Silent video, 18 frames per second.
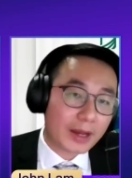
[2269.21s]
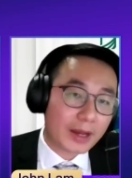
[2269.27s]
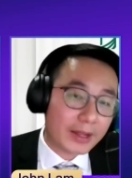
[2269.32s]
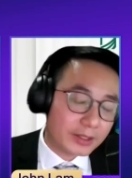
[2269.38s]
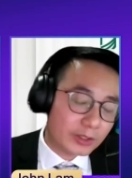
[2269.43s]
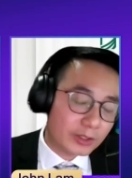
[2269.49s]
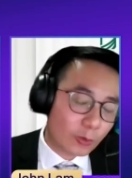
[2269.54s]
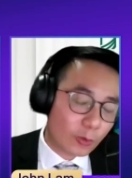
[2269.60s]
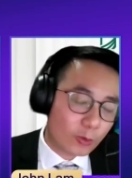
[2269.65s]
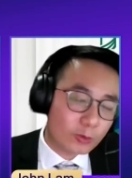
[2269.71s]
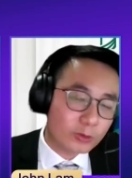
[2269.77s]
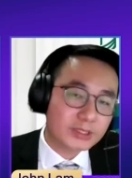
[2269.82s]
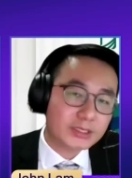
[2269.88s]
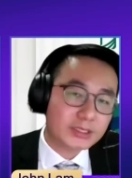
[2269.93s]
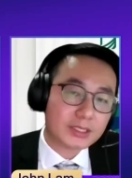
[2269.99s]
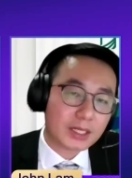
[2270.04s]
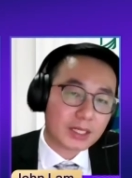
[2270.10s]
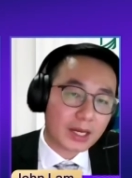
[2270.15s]
under-owned,
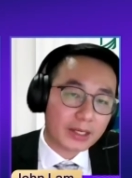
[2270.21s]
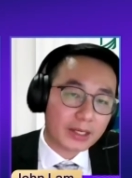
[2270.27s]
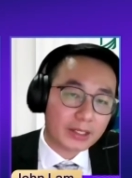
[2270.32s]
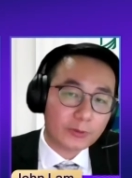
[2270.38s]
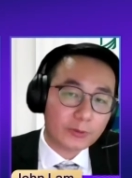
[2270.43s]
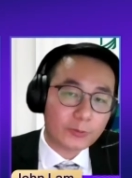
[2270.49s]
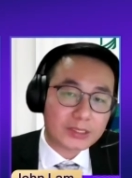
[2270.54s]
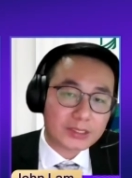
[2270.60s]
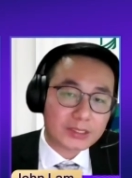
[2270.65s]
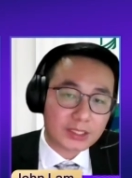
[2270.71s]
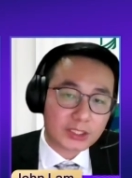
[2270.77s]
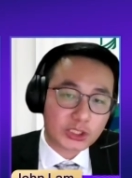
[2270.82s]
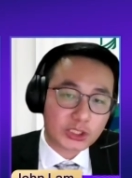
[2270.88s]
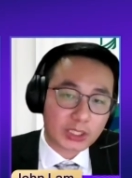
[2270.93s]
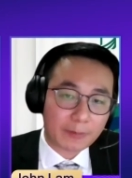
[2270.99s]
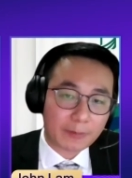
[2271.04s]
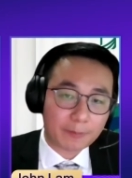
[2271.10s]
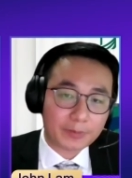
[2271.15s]
under-researched
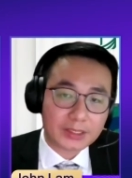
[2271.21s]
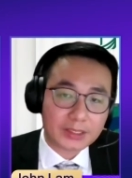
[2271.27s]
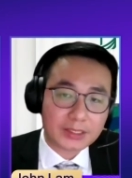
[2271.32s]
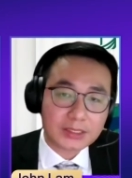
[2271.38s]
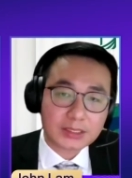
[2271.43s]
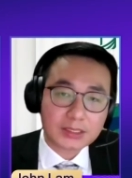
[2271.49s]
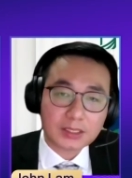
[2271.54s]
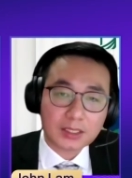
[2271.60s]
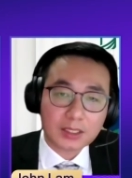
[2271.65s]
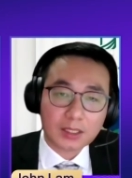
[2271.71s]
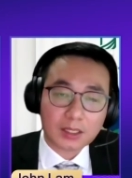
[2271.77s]
companies.